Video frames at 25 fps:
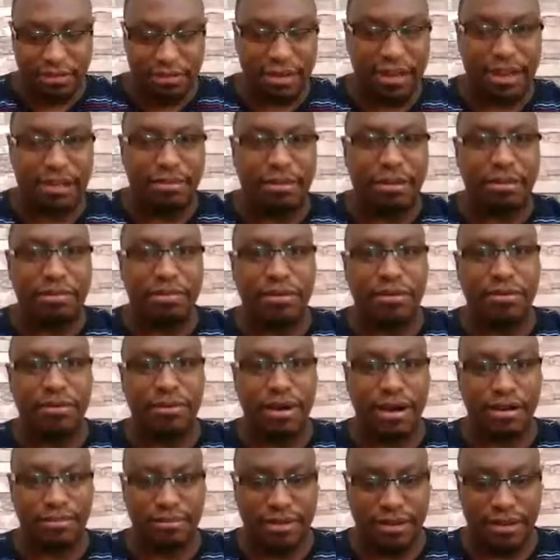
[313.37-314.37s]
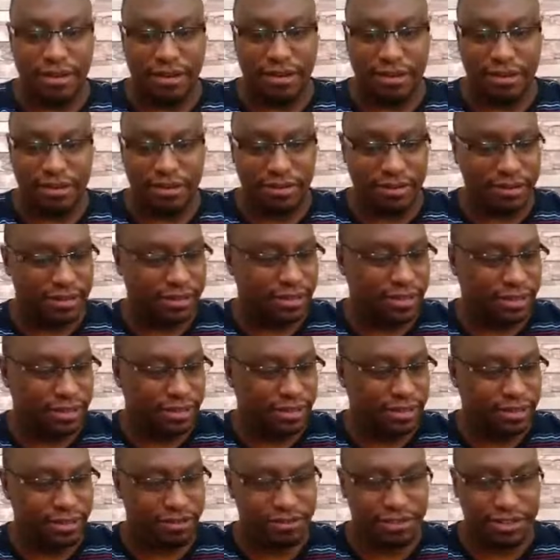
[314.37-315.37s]
Many people who have been
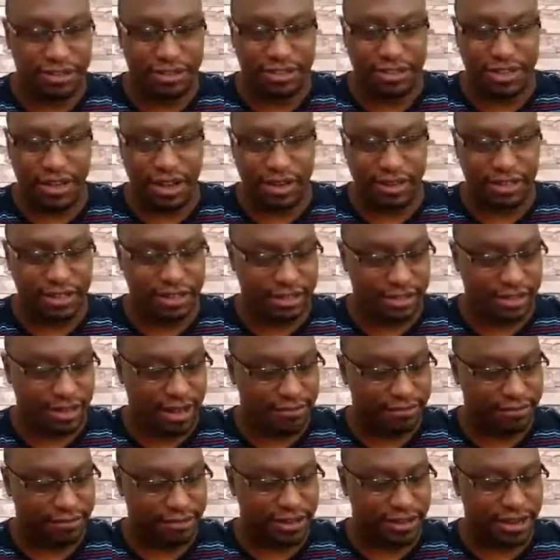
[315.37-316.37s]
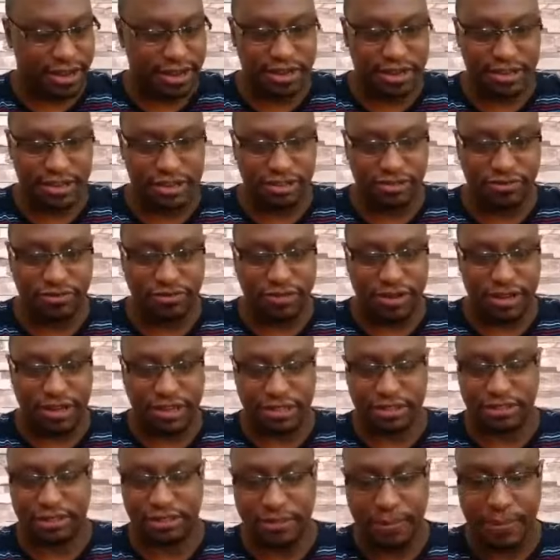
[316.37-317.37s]
in Christianity have sung this
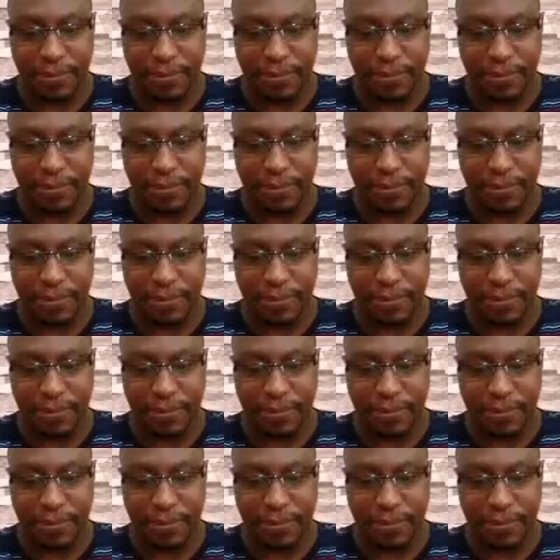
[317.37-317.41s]
verse